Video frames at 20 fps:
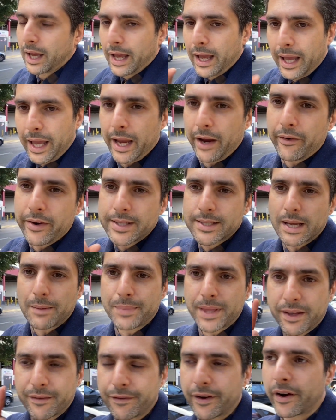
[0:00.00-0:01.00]
Here is
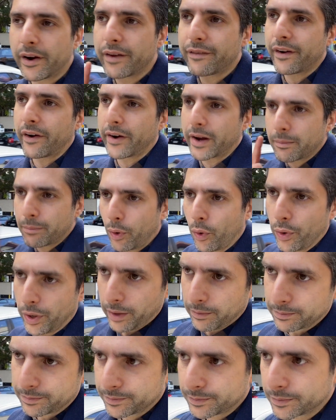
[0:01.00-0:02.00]
something very, very important.
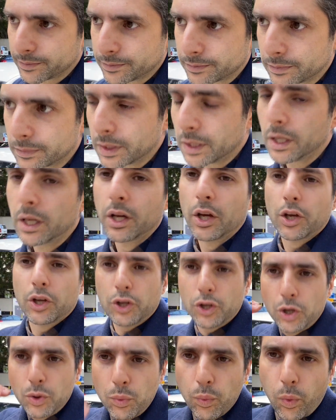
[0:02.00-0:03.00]

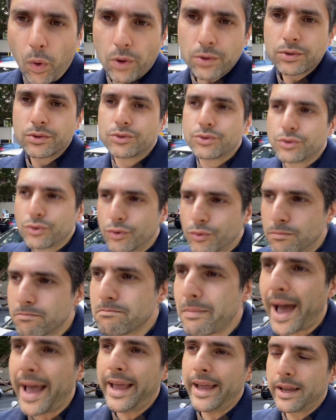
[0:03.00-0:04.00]
You want to
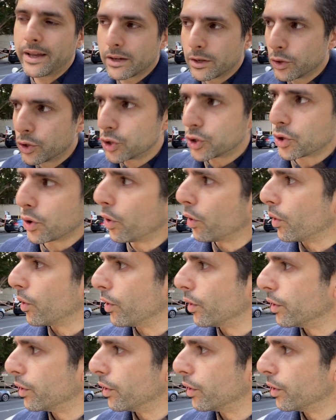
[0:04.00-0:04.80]
make sure